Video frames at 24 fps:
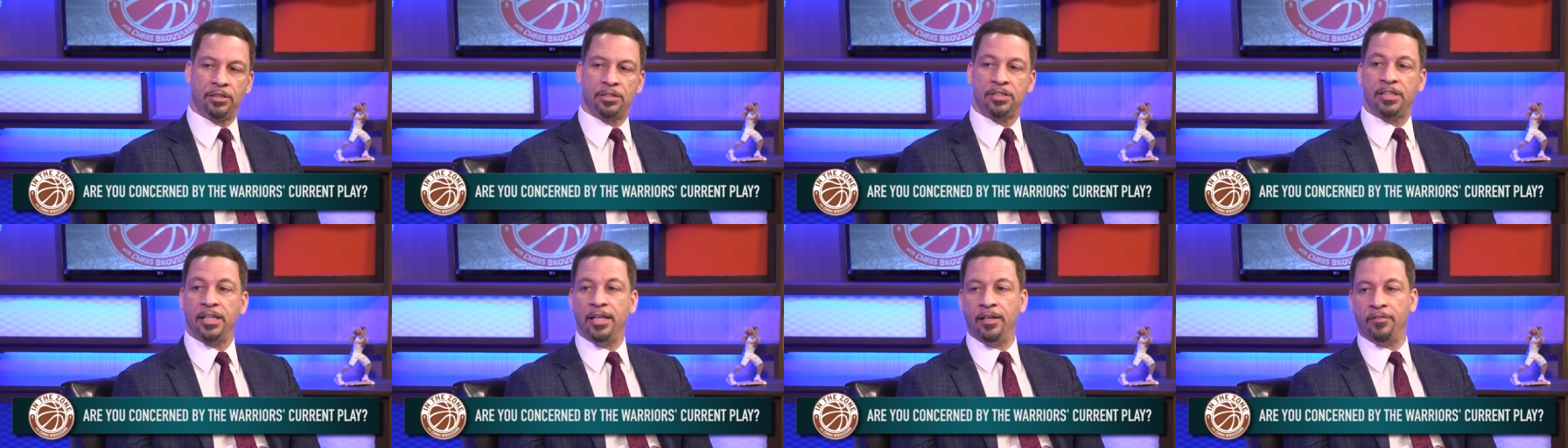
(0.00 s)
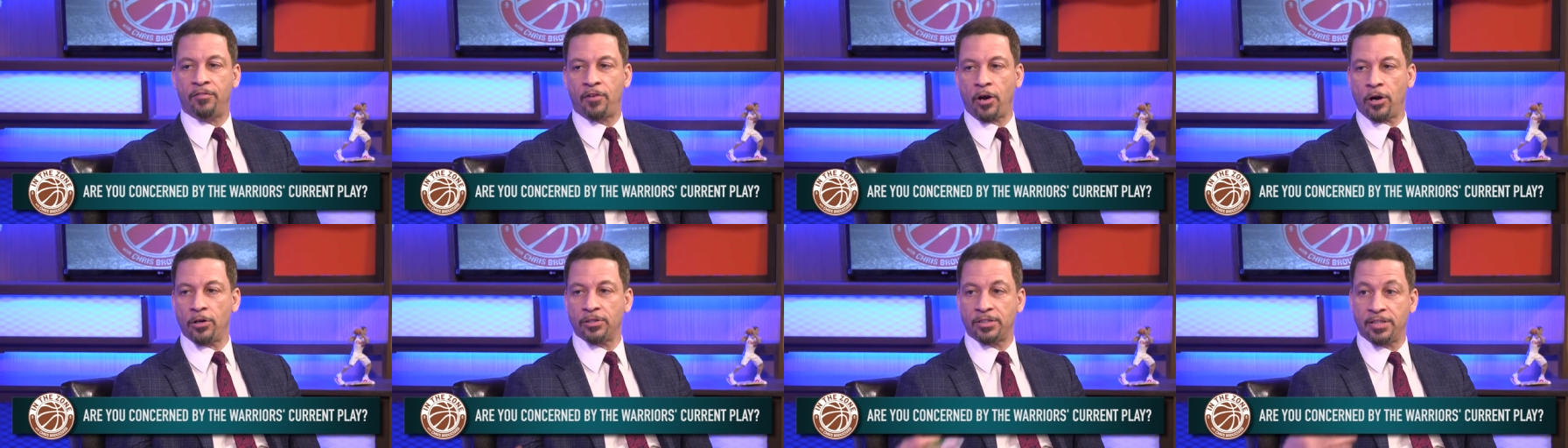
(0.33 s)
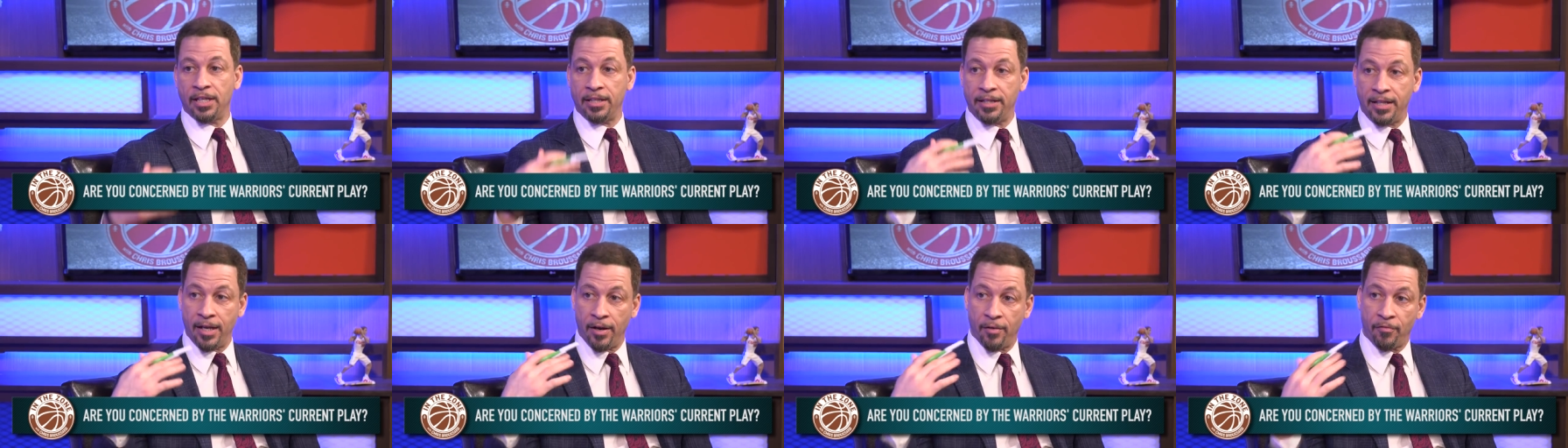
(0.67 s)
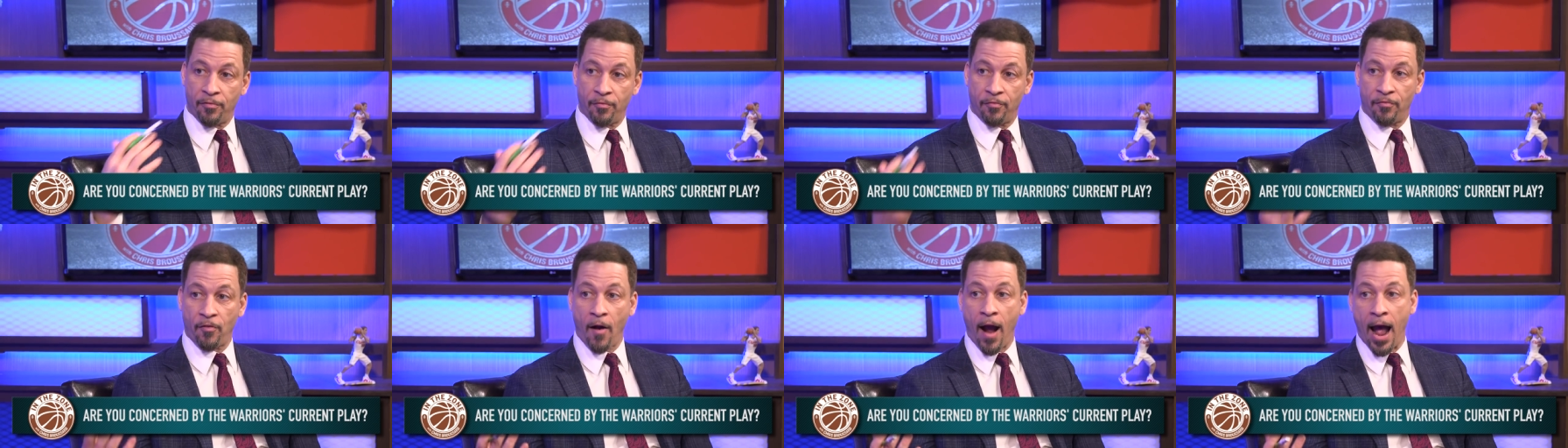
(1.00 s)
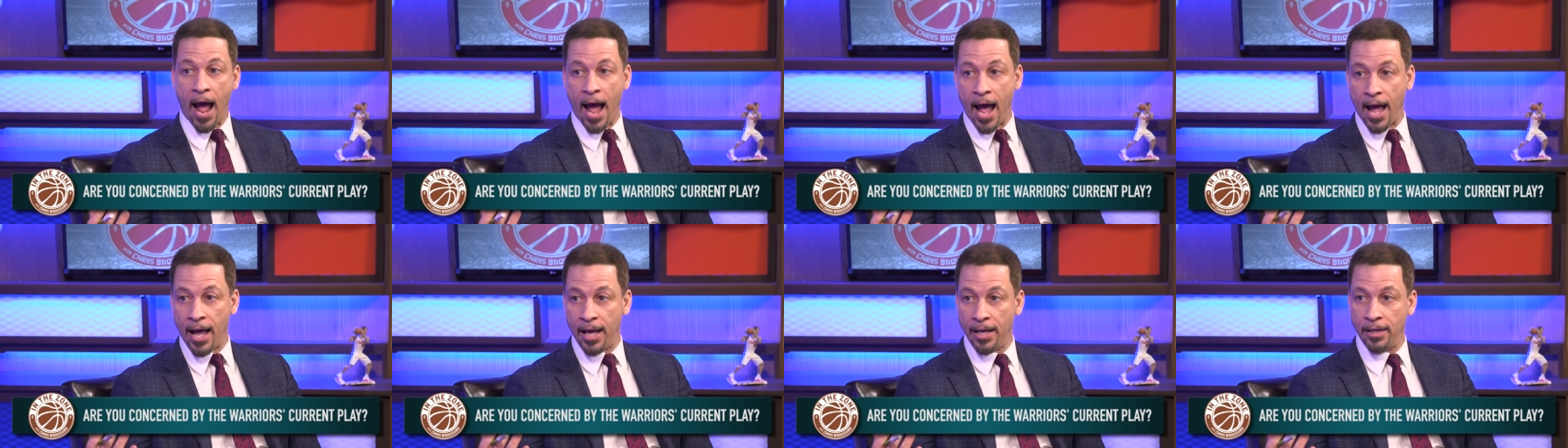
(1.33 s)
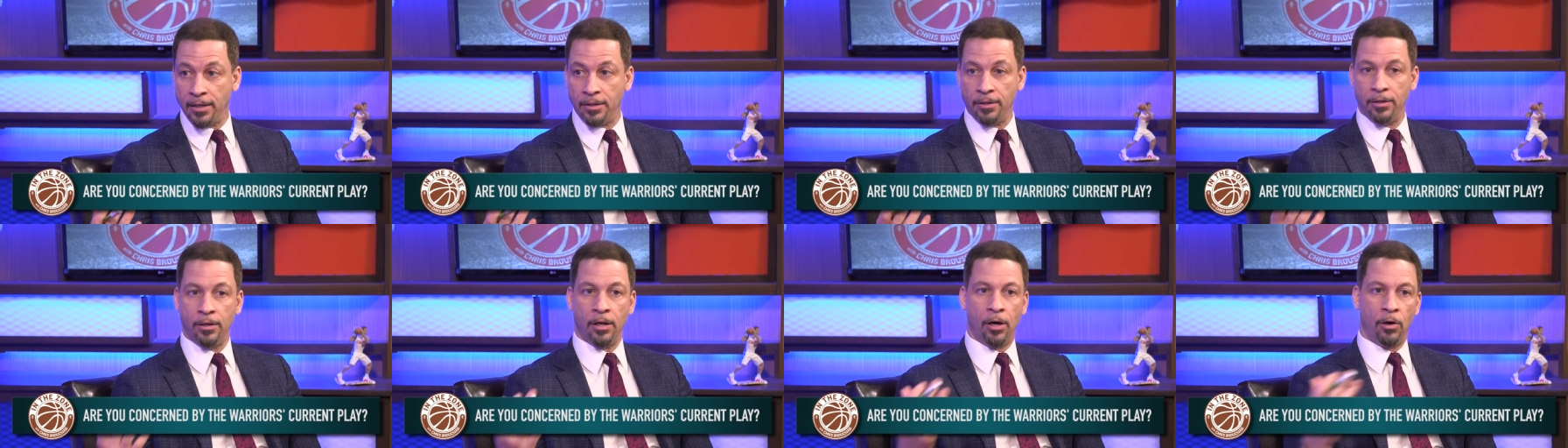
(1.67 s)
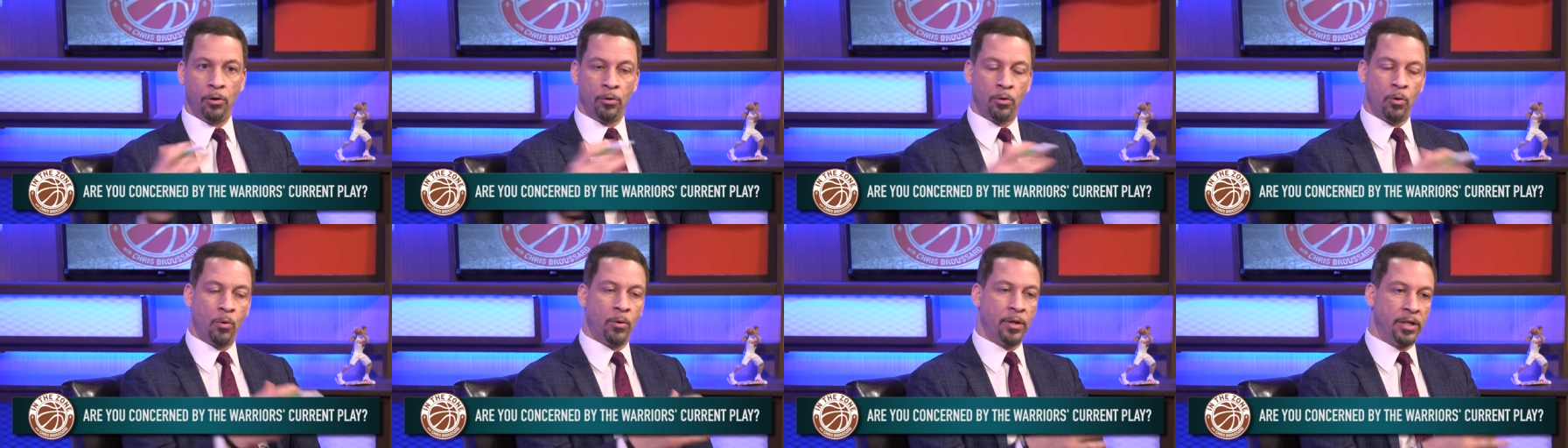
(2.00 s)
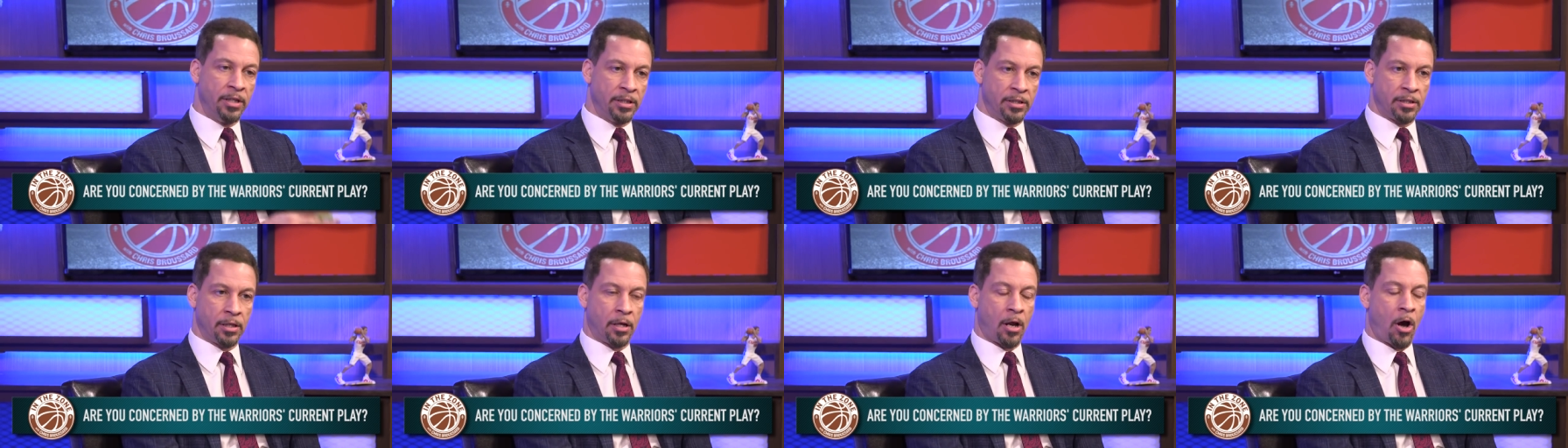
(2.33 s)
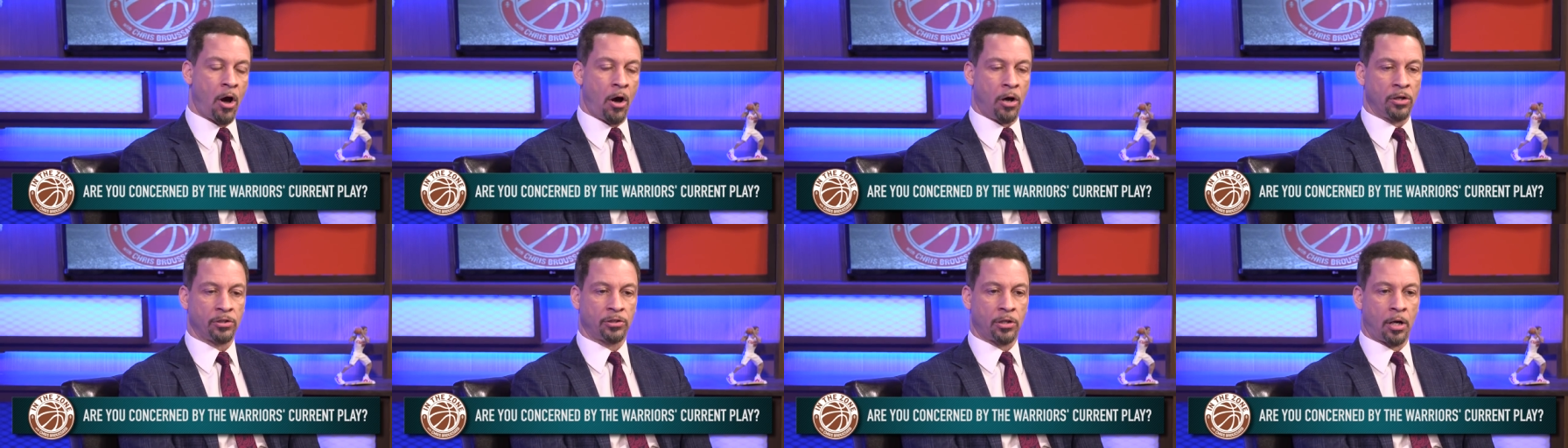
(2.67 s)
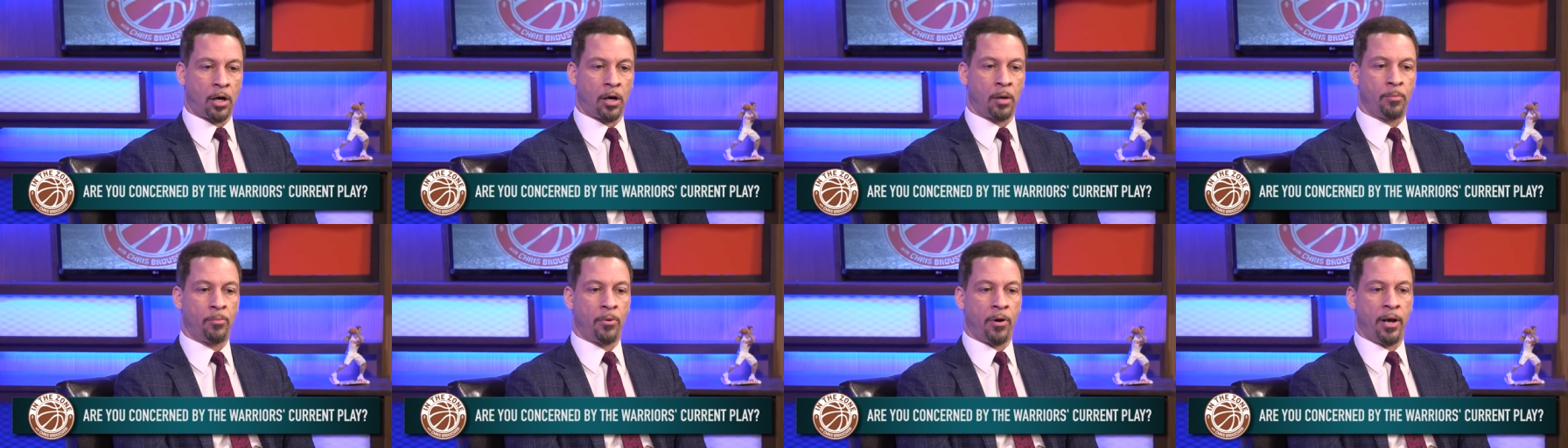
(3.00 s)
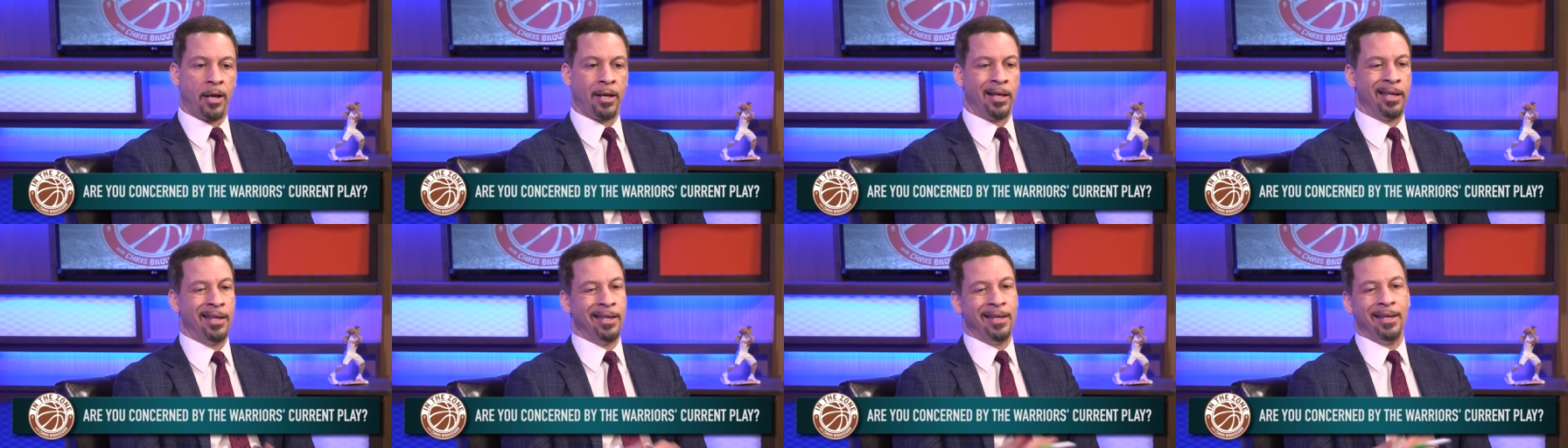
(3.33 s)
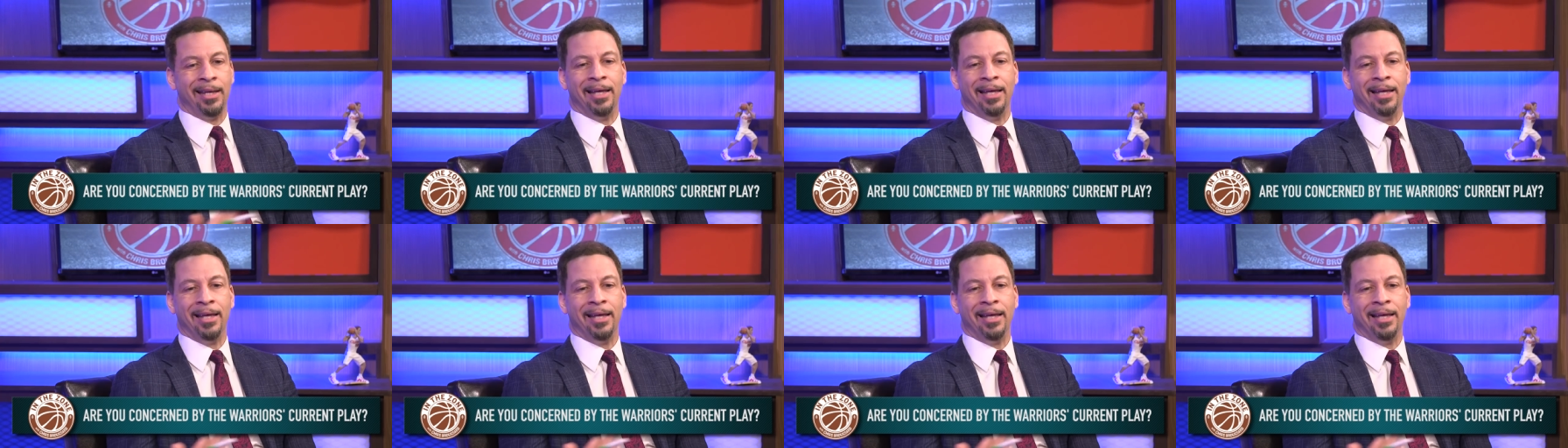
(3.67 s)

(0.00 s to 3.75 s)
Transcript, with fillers: Steve Kerr said they're fried, you know, going into the All Star break.